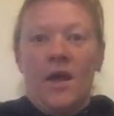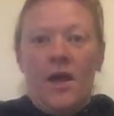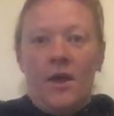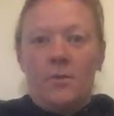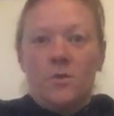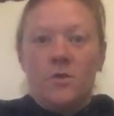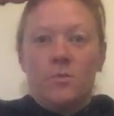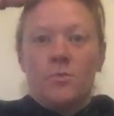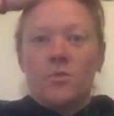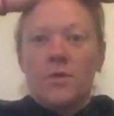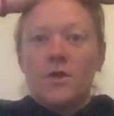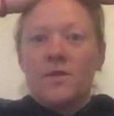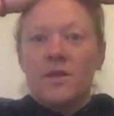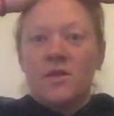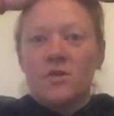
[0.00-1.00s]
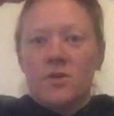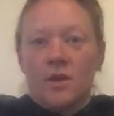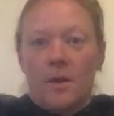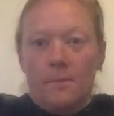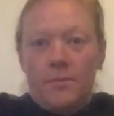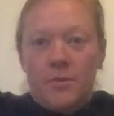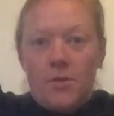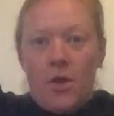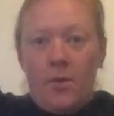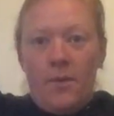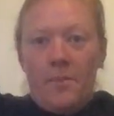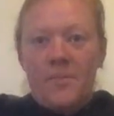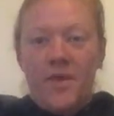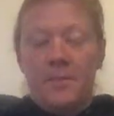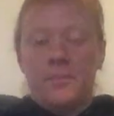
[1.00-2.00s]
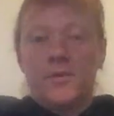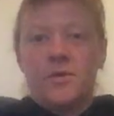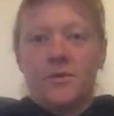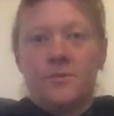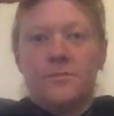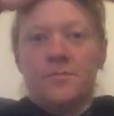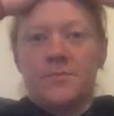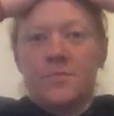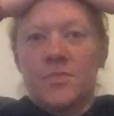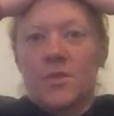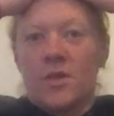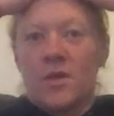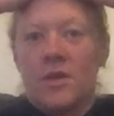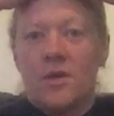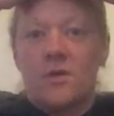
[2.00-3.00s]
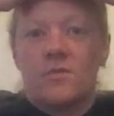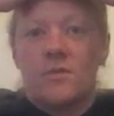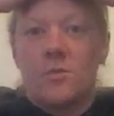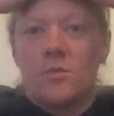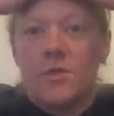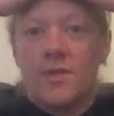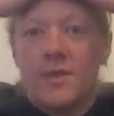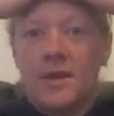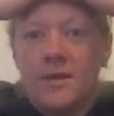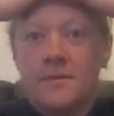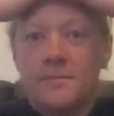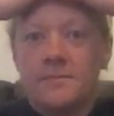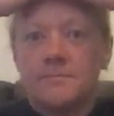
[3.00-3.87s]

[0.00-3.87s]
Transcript: And when you breathe in, you're going to blow up that balloon. So breathe in.